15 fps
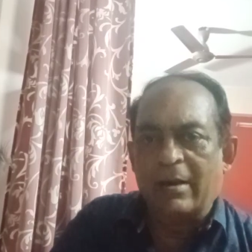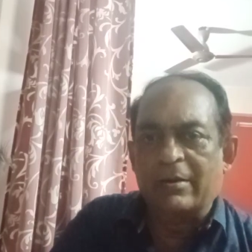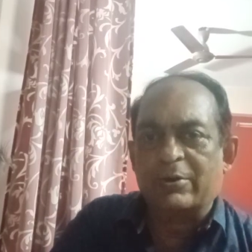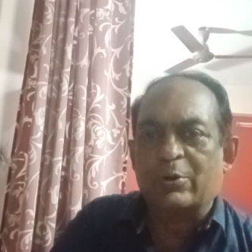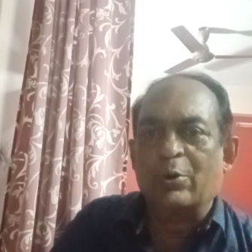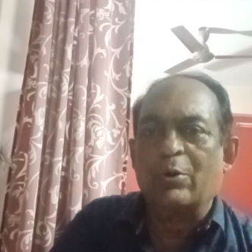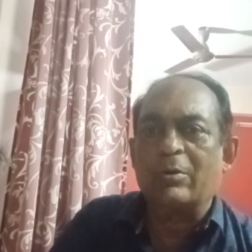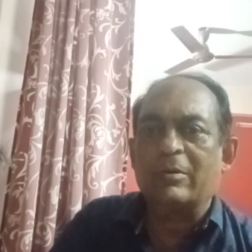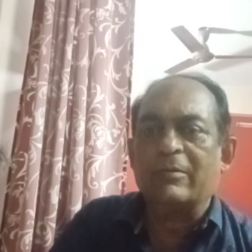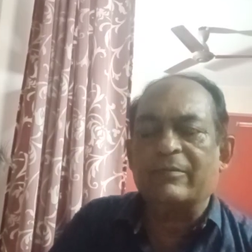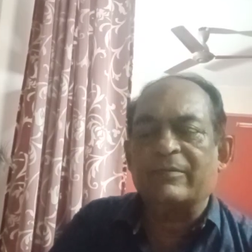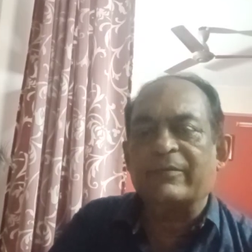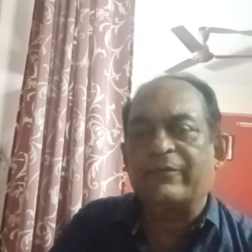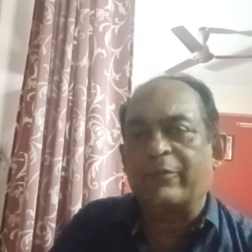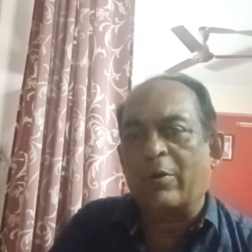So
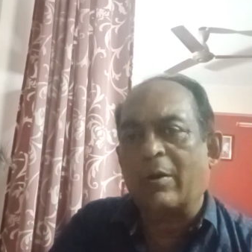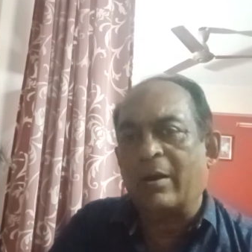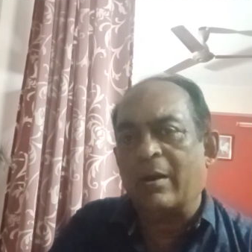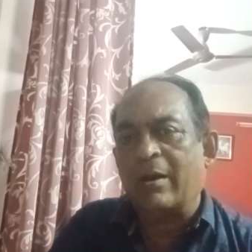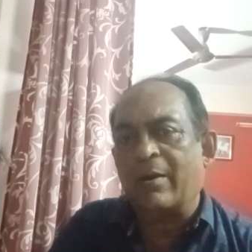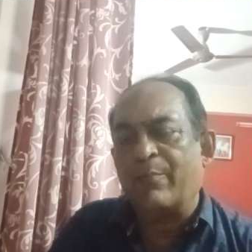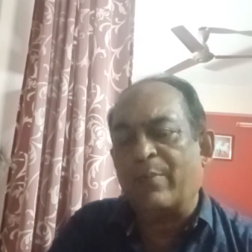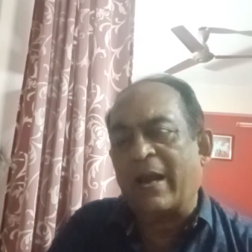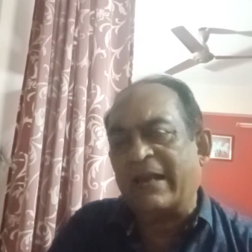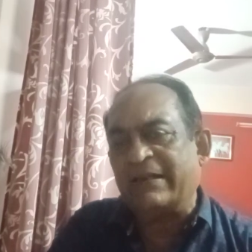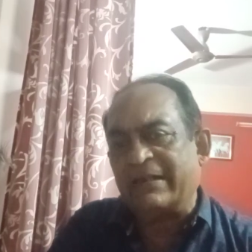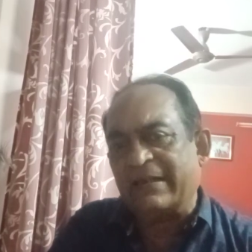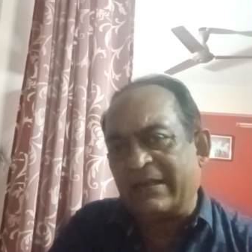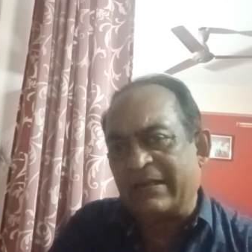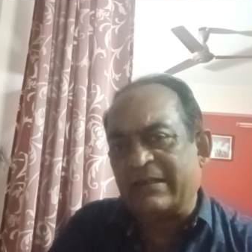by
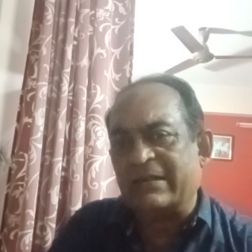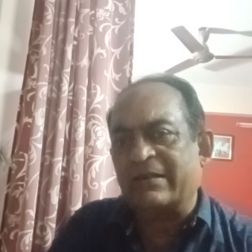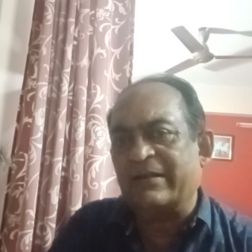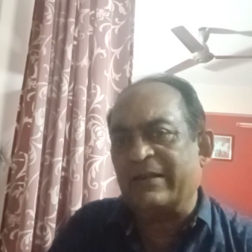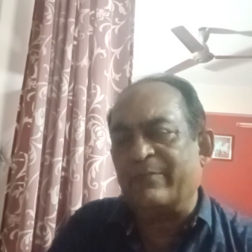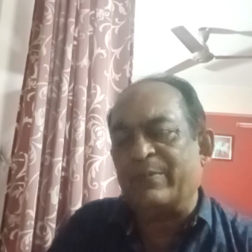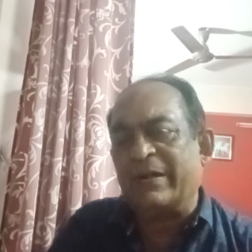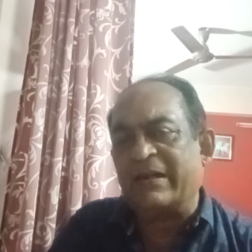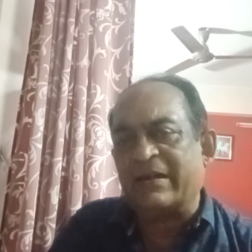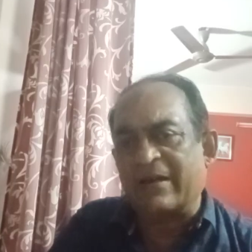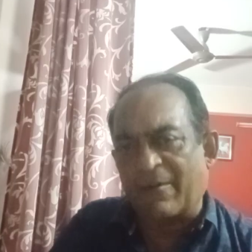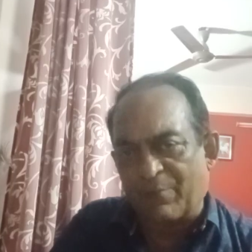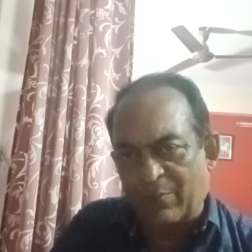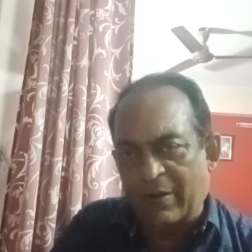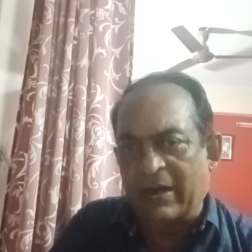these repeat
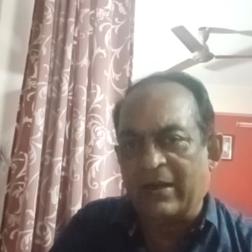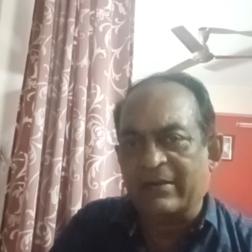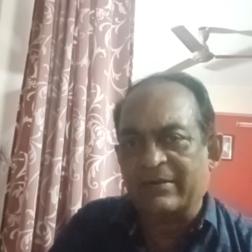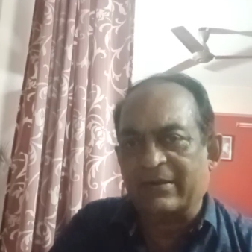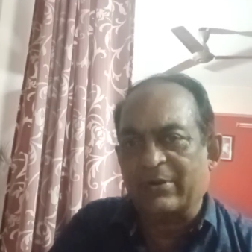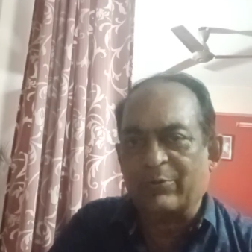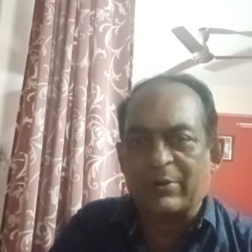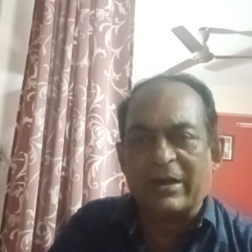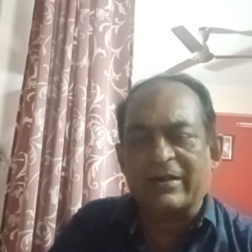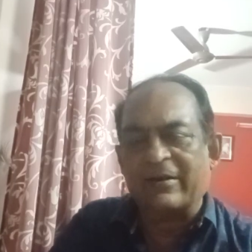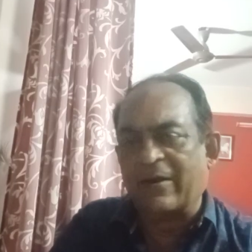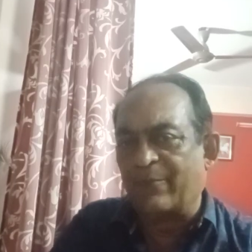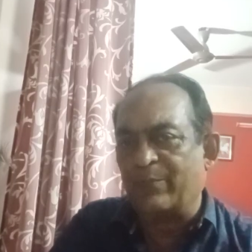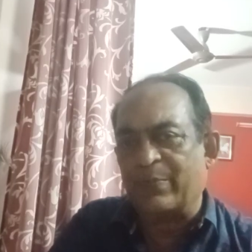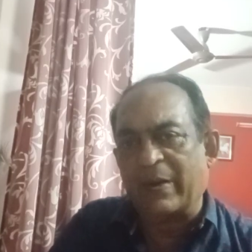numbers, you can
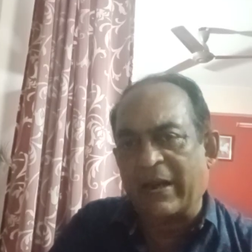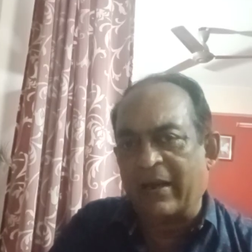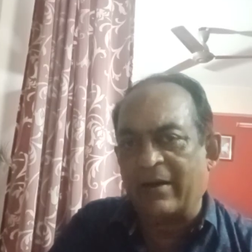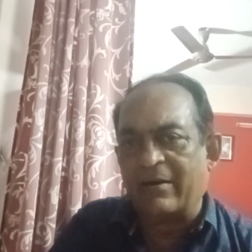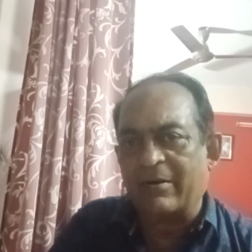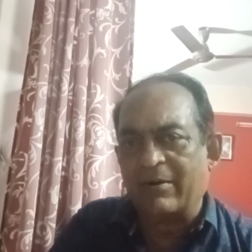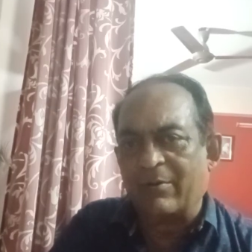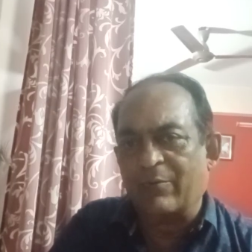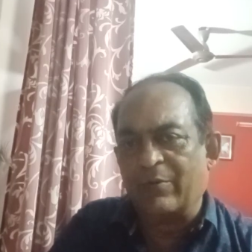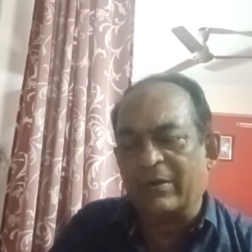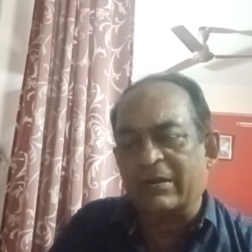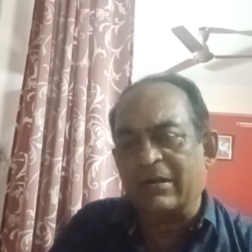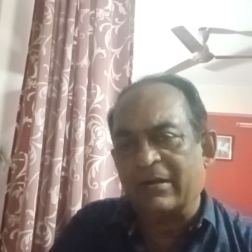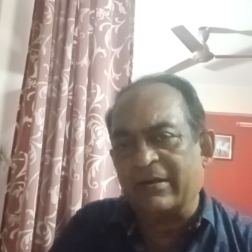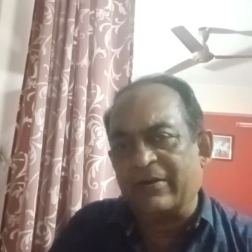compare
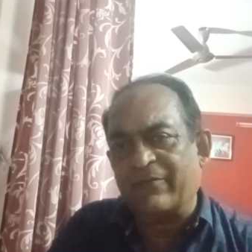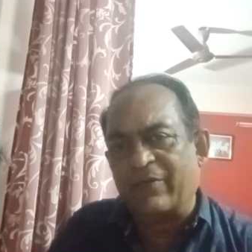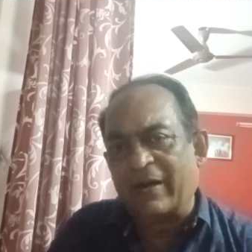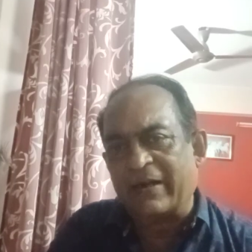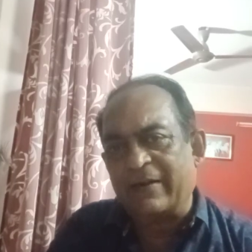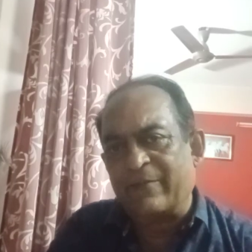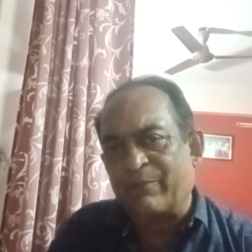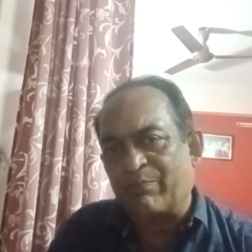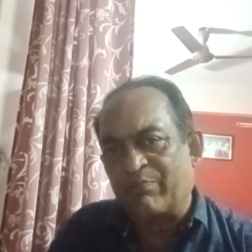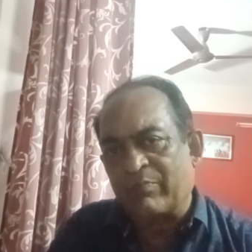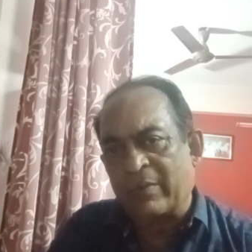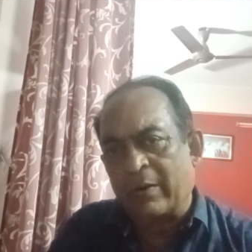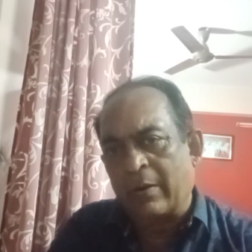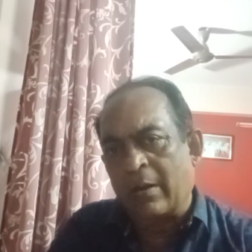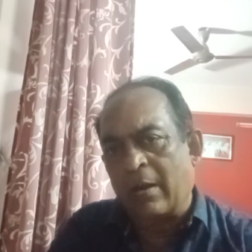with different
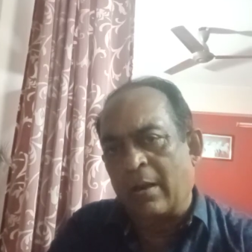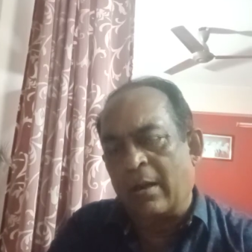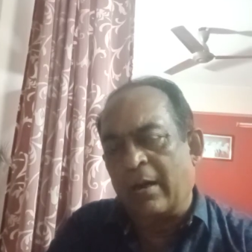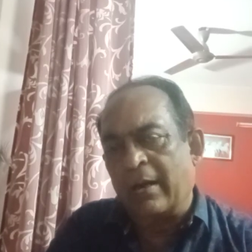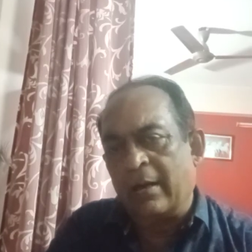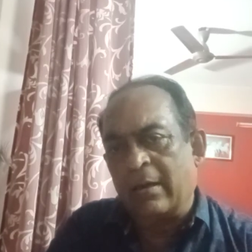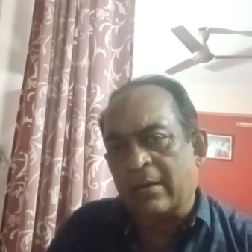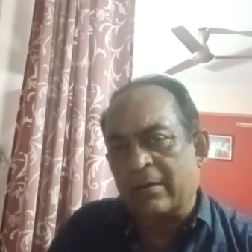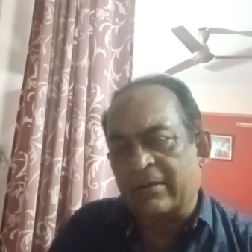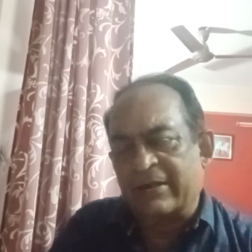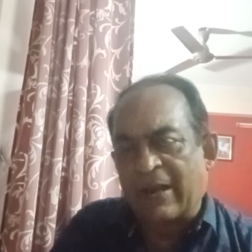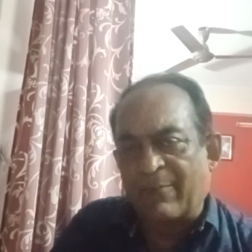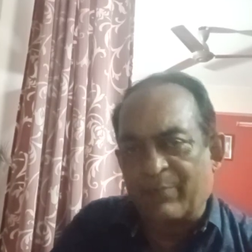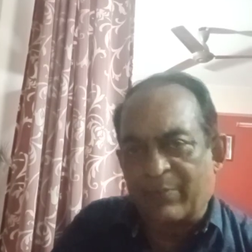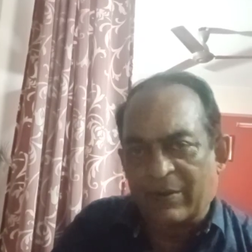
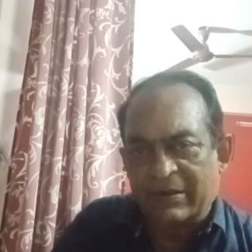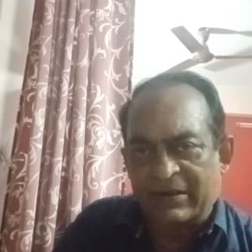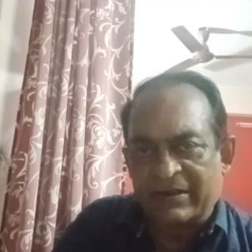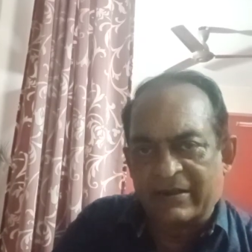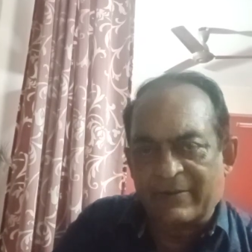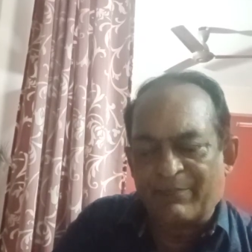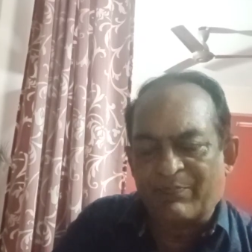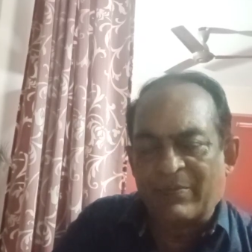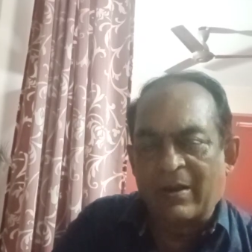samples.